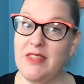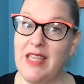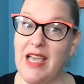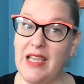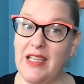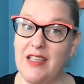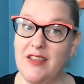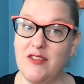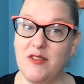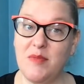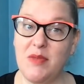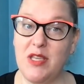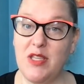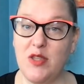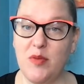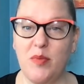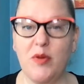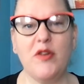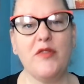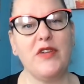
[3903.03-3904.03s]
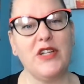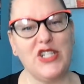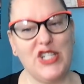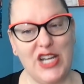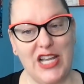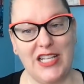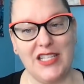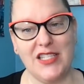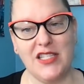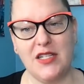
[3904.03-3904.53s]
that gives me the perfect
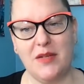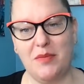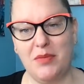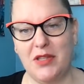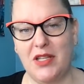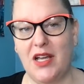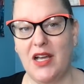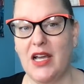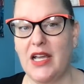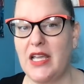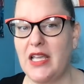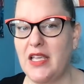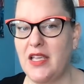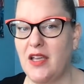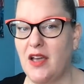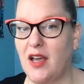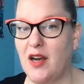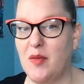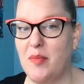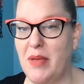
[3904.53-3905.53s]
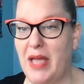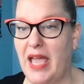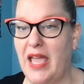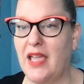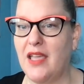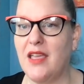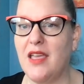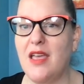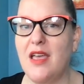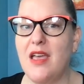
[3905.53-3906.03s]
chance to plug Yada
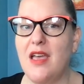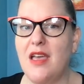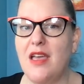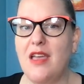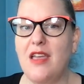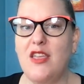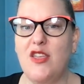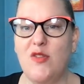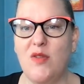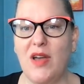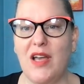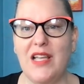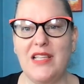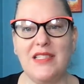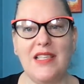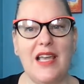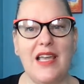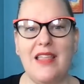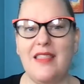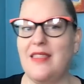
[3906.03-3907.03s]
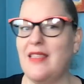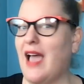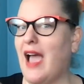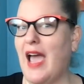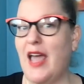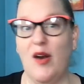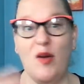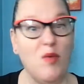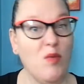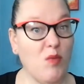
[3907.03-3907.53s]
Bank. You guys,
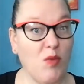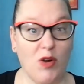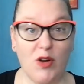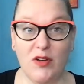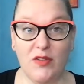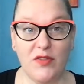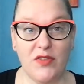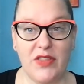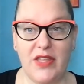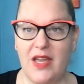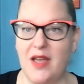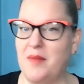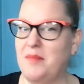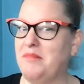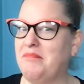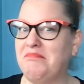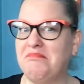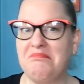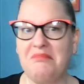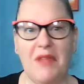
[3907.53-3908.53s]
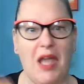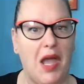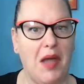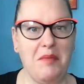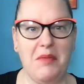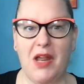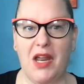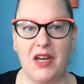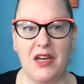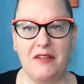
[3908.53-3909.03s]
I don't work for them. I'm
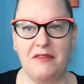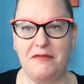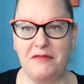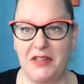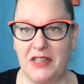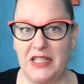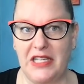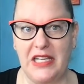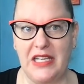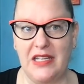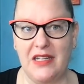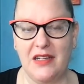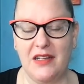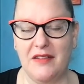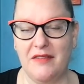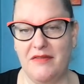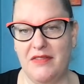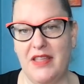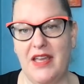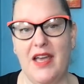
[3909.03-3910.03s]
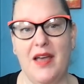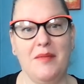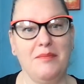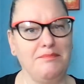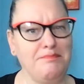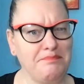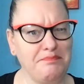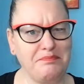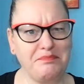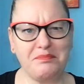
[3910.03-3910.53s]
not an affiliate of
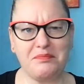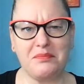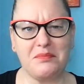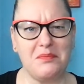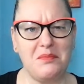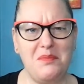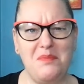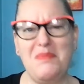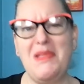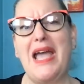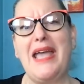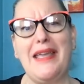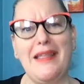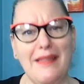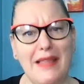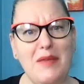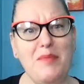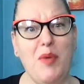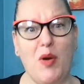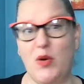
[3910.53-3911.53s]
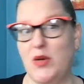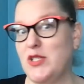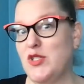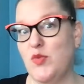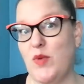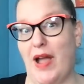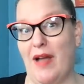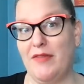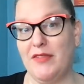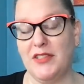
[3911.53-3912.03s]
them. I get like bonus
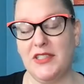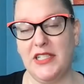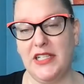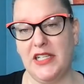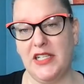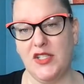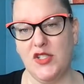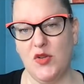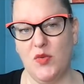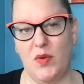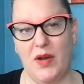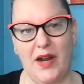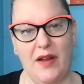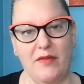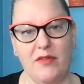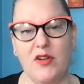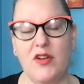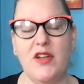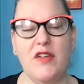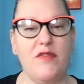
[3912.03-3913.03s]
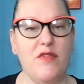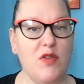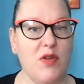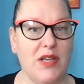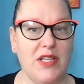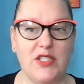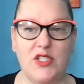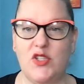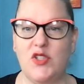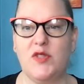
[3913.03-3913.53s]
raffle tickets or whatever if you
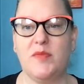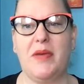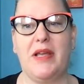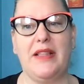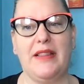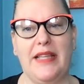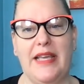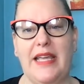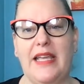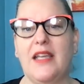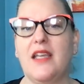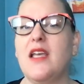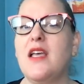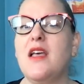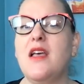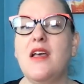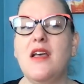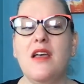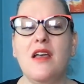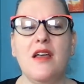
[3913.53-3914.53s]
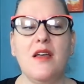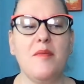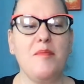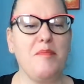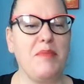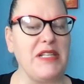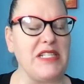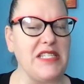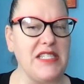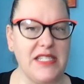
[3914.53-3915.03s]
guys use my link.
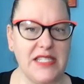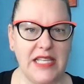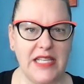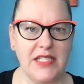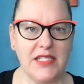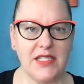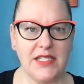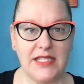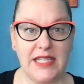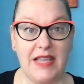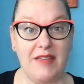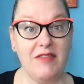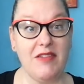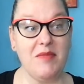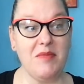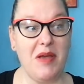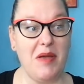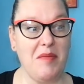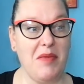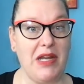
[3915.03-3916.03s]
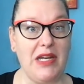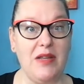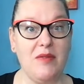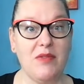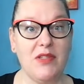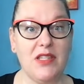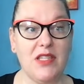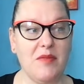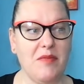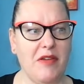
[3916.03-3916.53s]
But since saving my money
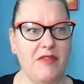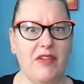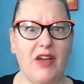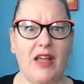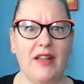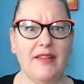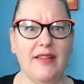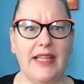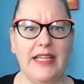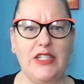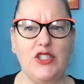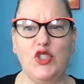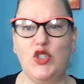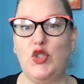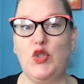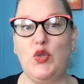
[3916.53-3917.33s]
with them, I've gotten like